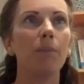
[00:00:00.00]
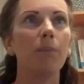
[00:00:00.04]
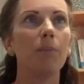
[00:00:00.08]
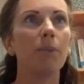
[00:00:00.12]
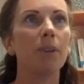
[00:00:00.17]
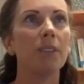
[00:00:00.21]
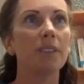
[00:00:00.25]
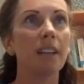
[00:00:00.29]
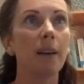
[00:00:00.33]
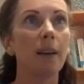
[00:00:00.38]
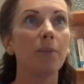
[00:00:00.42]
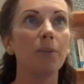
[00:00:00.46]

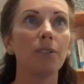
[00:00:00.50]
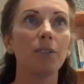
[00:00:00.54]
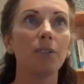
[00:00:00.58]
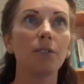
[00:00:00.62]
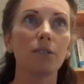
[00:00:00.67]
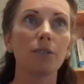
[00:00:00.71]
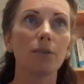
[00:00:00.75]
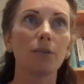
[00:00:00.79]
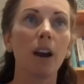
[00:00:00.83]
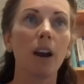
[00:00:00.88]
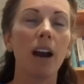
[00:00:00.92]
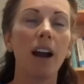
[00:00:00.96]

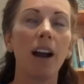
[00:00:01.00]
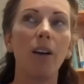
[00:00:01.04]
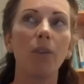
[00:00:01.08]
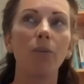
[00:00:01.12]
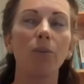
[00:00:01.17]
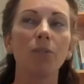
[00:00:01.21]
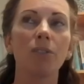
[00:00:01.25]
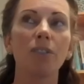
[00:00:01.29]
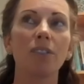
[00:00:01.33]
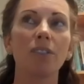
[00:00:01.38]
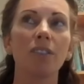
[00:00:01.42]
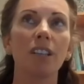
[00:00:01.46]
perceptions
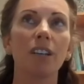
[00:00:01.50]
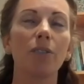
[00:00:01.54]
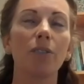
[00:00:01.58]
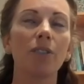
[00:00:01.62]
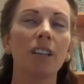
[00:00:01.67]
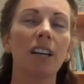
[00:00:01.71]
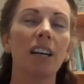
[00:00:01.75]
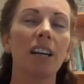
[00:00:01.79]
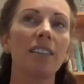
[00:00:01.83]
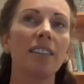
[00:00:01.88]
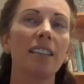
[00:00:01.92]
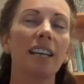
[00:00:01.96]
around the
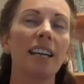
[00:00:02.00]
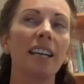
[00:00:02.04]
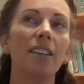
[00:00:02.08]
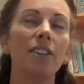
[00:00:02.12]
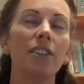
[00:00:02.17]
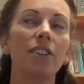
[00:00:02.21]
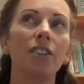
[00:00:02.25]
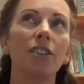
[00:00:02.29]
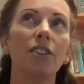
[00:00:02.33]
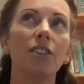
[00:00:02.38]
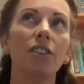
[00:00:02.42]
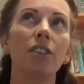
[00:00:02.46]

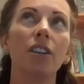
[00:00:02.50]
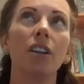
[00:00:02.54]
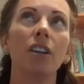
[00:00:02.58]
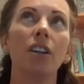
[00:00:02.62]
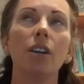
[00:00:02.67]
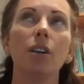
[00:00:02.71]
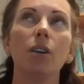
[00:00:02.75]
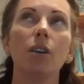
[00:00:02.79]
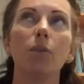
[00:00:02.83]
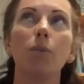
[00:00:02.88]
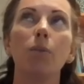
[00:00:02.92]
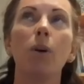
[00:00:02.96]
organisation,
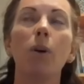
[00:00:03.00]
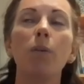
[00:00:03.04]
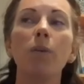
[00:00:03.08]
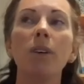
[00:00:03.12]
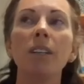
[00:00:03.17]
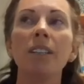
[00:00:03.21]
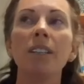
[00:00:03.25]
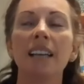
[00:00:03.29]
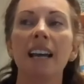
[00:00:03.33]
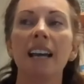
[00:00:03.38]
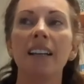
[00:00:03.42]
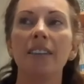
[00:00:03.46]
what
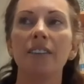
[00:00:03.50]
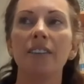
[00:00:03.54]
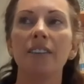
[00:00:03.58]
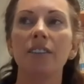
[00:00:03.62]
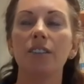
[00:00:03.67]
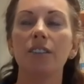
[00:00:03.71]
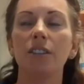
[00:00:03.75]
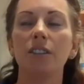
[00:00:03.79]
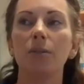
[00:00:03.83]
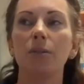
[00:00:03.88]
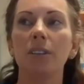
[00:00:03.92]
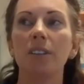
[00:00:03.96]
we tend to
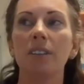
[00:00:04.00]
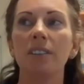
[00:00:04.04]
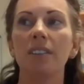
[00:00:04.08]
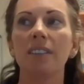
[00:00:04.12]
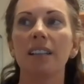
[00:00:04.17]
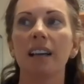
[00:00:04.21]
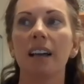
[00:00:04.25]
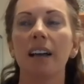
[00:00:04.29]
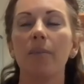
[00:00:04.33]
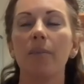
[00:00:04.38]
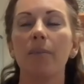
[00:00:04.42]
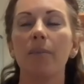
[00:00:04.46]
do
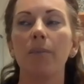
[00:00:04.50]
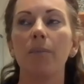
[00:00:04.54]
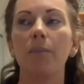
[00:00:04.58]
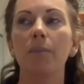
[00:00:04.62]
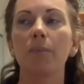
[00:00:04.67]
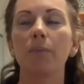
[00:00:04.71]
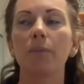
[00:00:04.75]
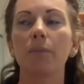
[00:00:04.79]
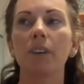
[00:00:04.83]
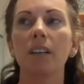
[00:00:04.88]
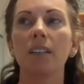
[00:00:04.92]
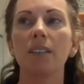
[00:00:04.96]

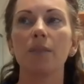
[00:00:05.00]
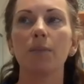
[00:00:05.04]
is